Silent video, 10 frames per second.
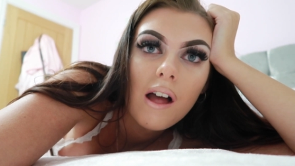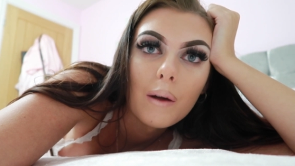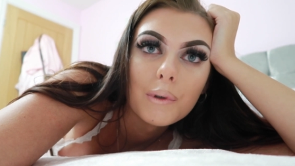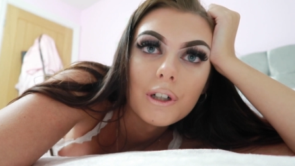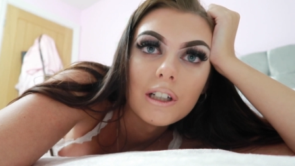
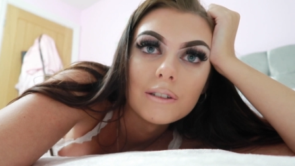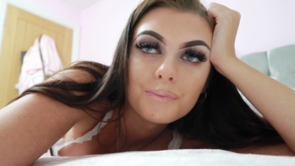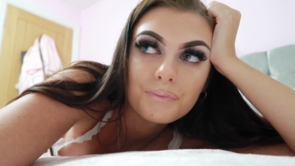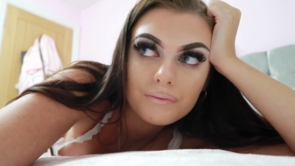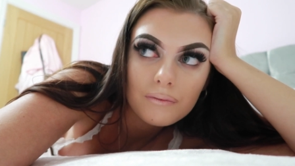I'm
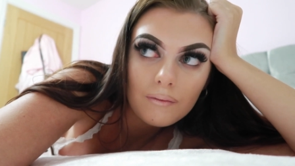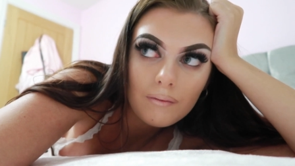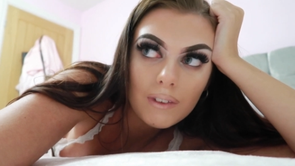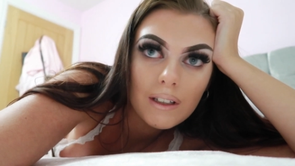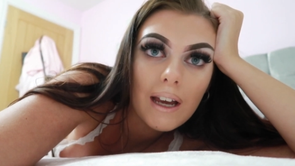gonna
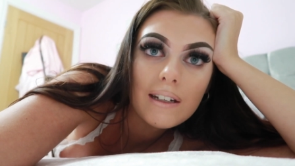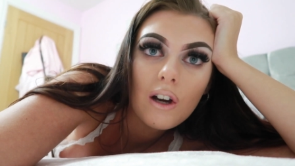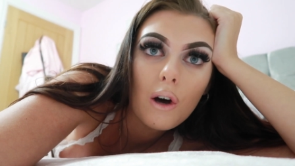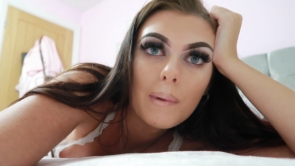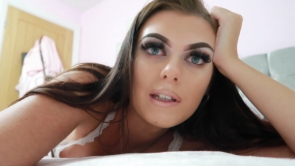
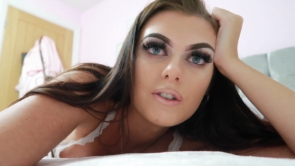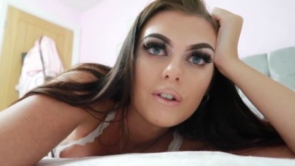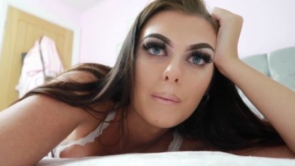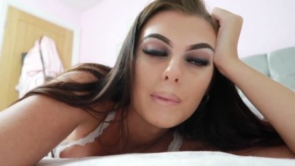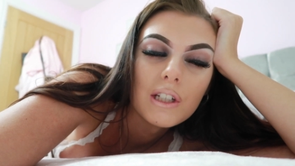edit all my
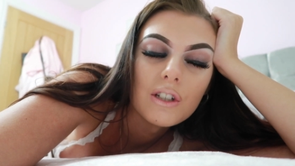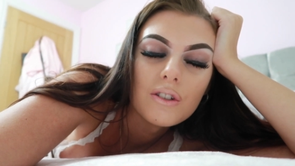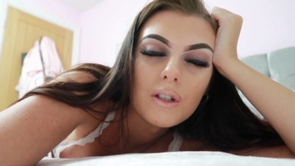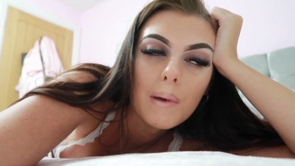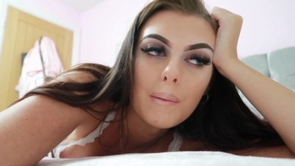Instagram
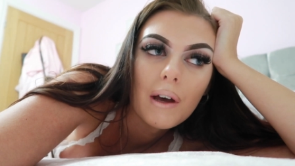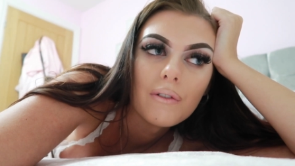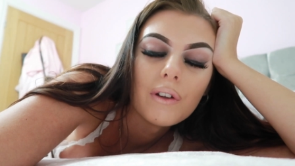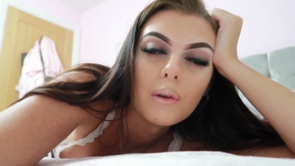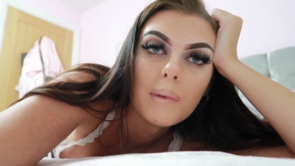pictures, so maybe I'll
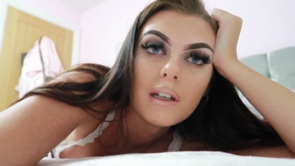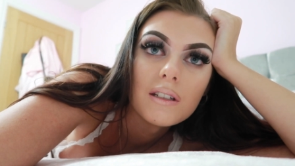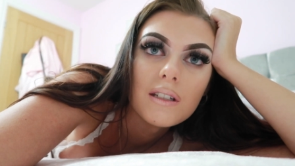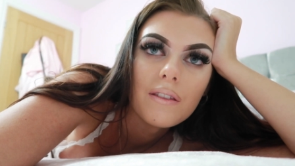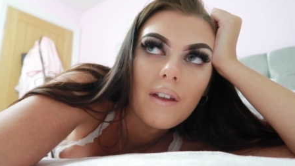film
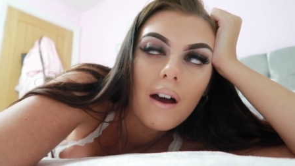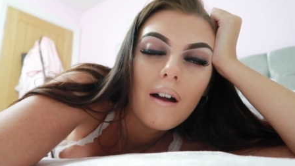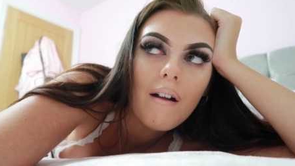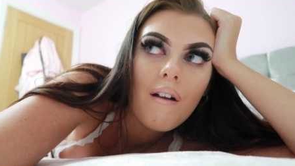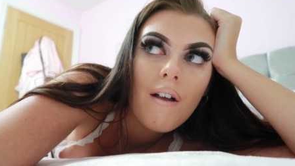editing that.